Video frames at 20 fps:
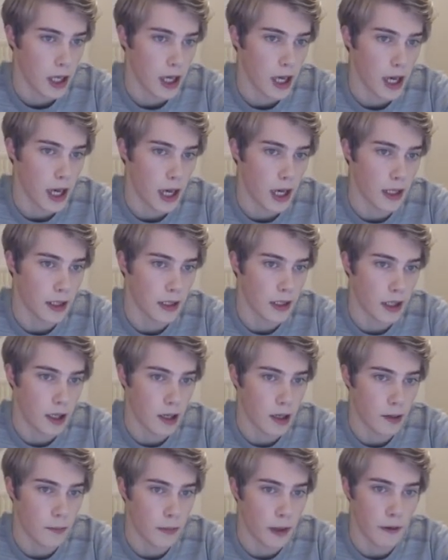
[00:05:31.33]
And
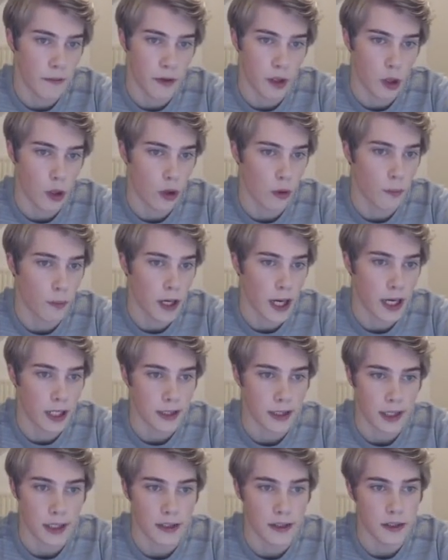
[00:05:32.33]
um, if you go back,
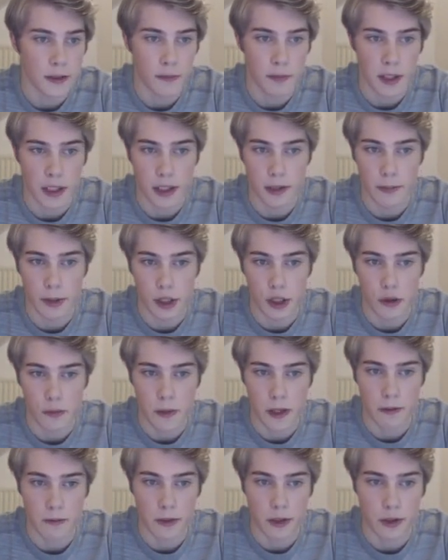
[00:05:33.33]
then simply the bishop
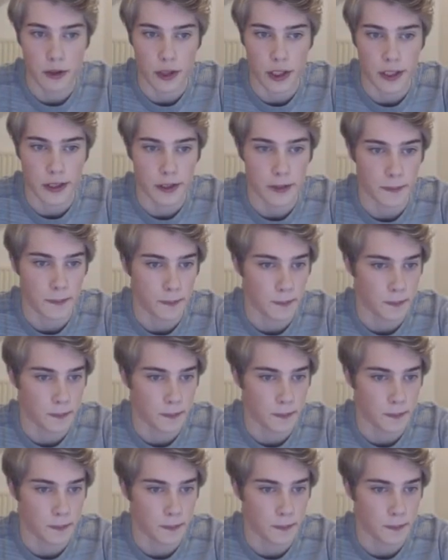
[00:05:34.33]
can retreat.